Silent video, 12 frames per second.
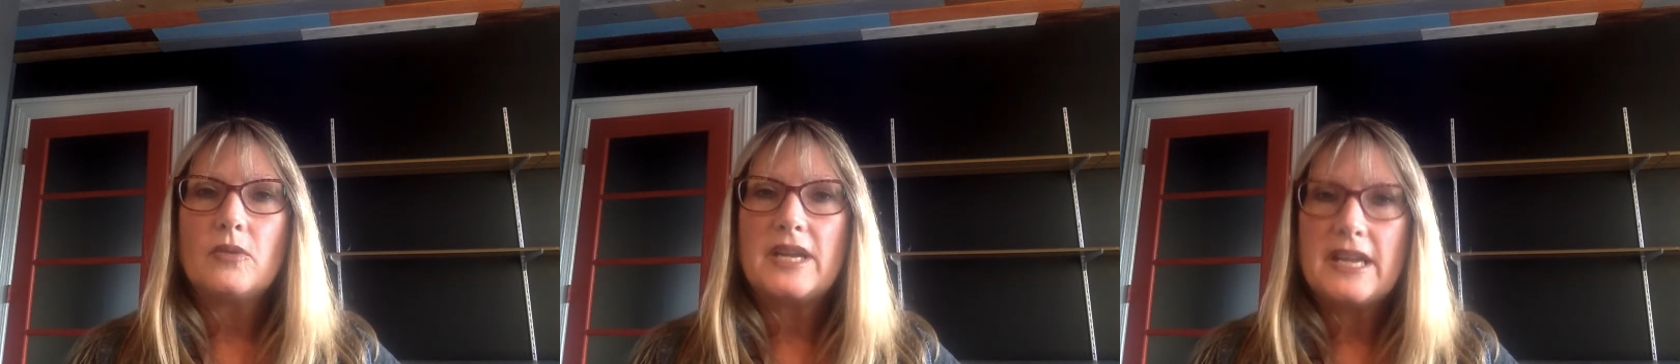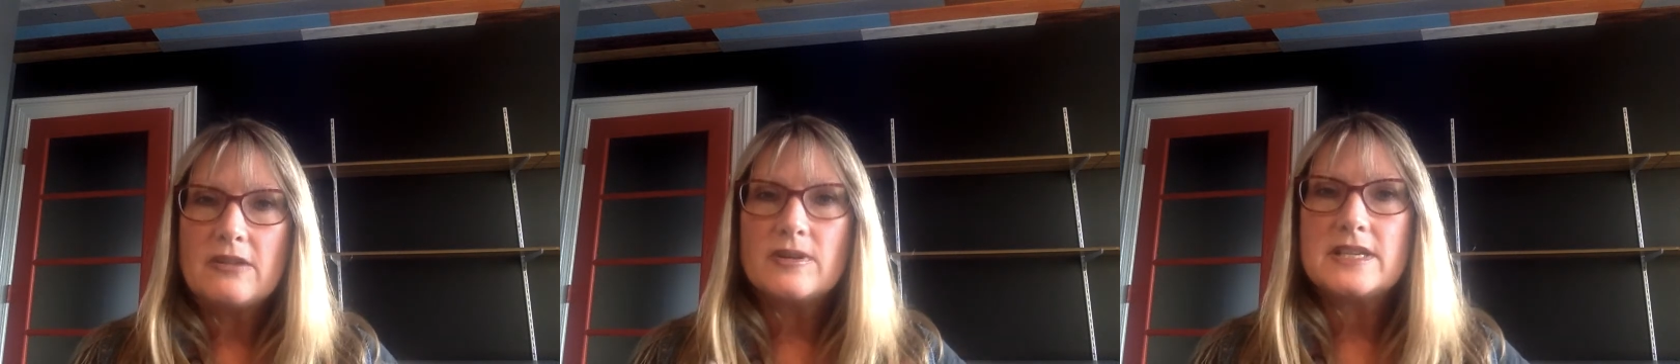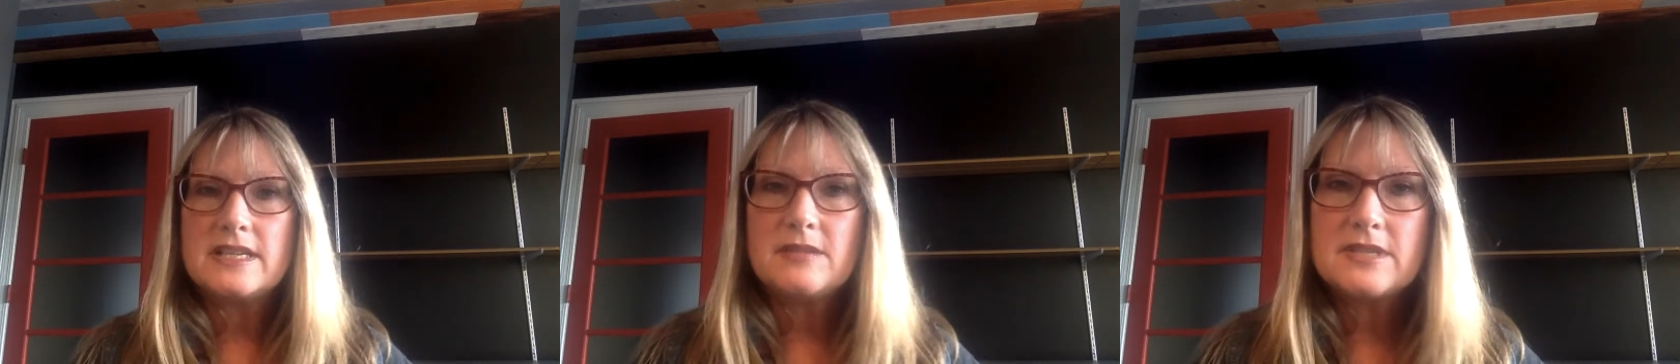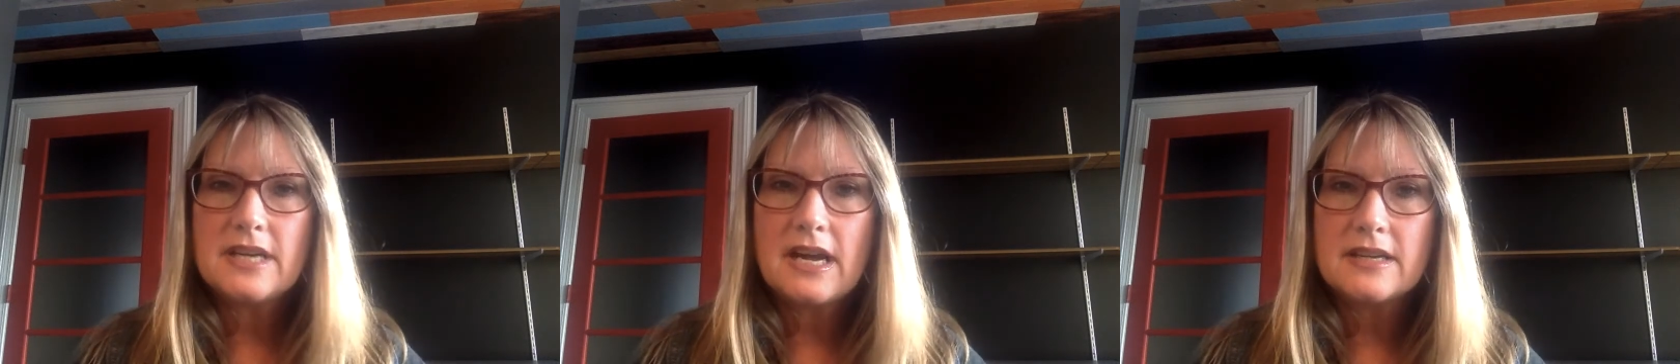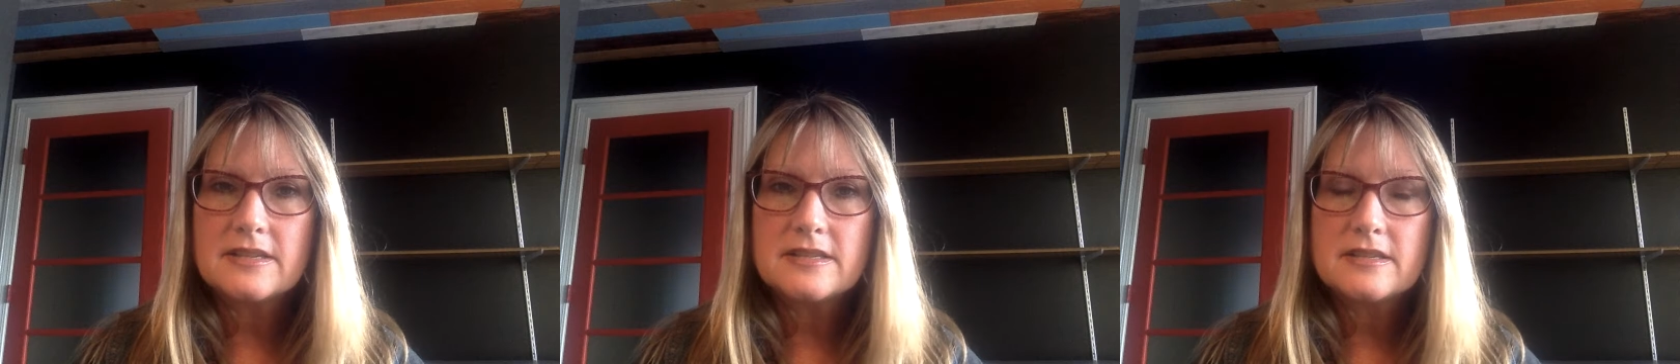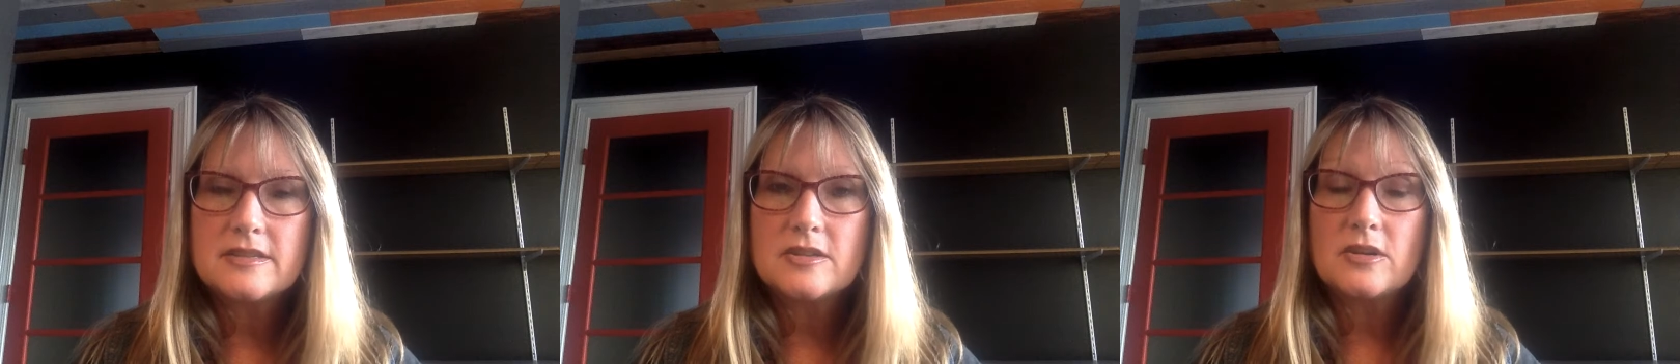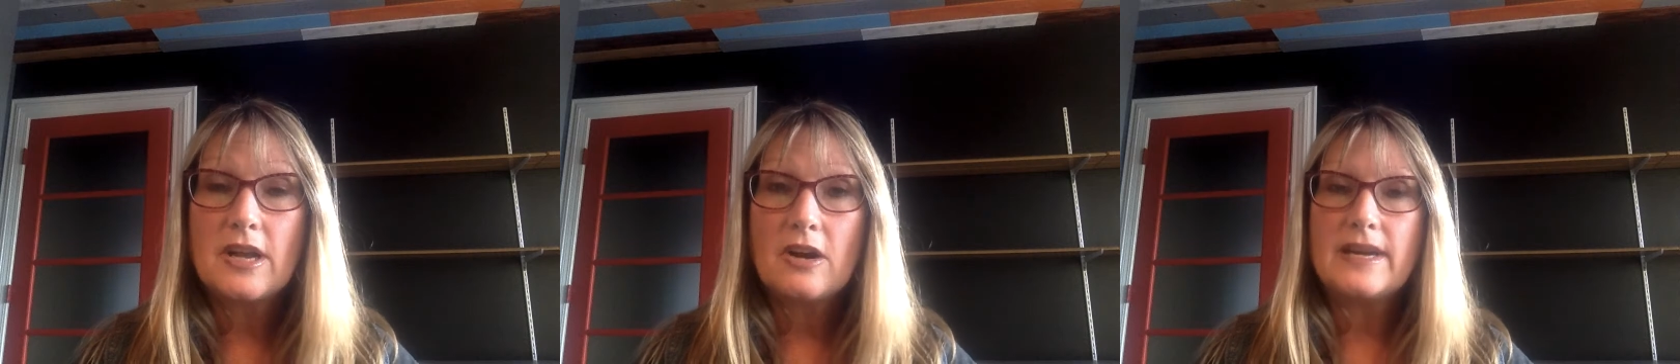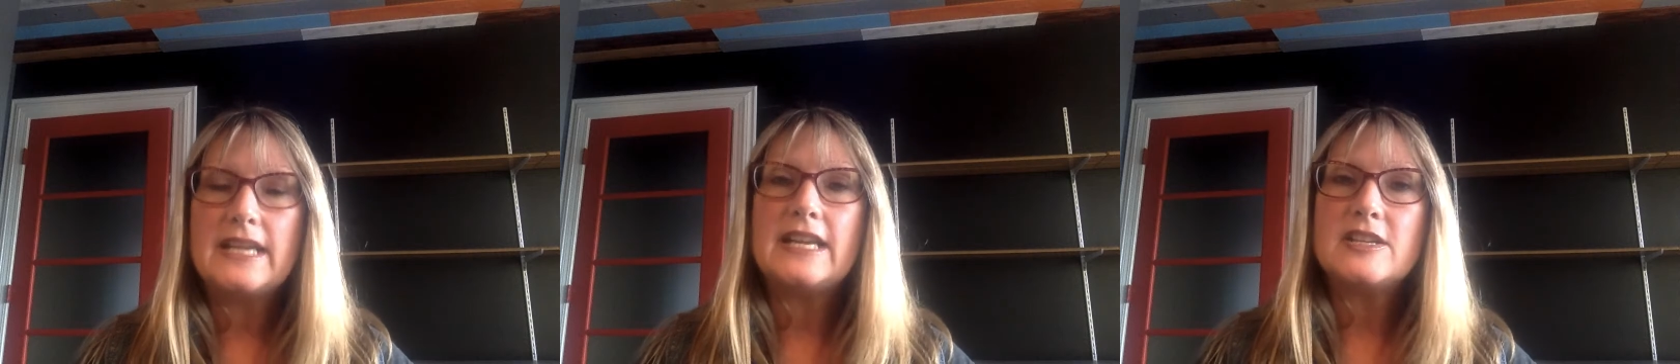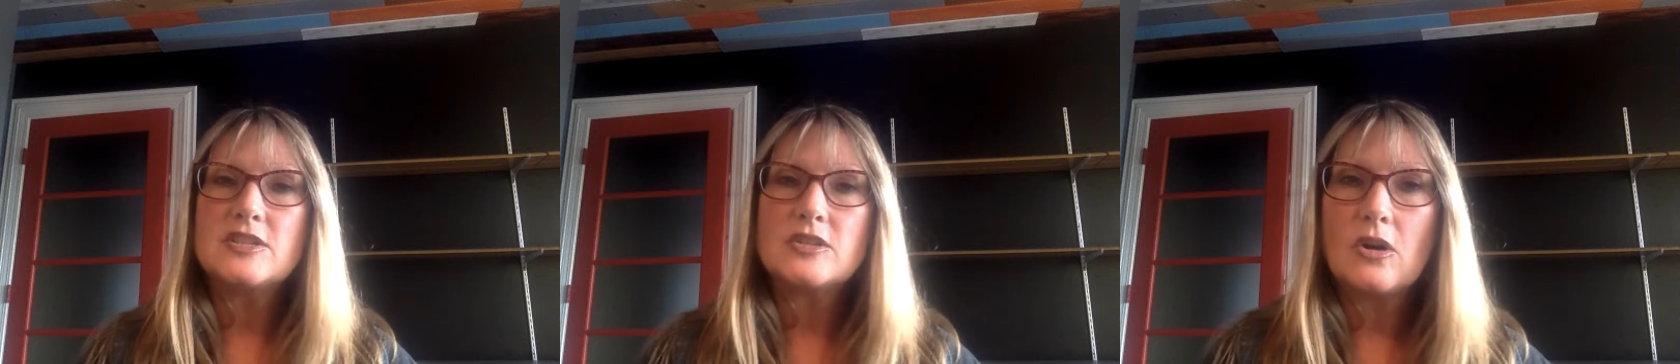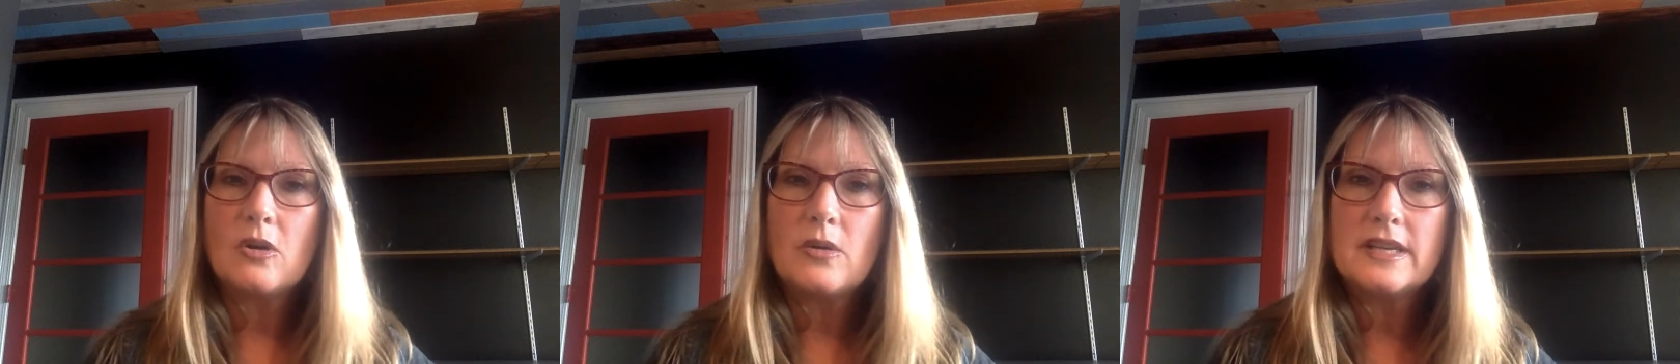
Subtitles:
he redeemed us. So now we need to go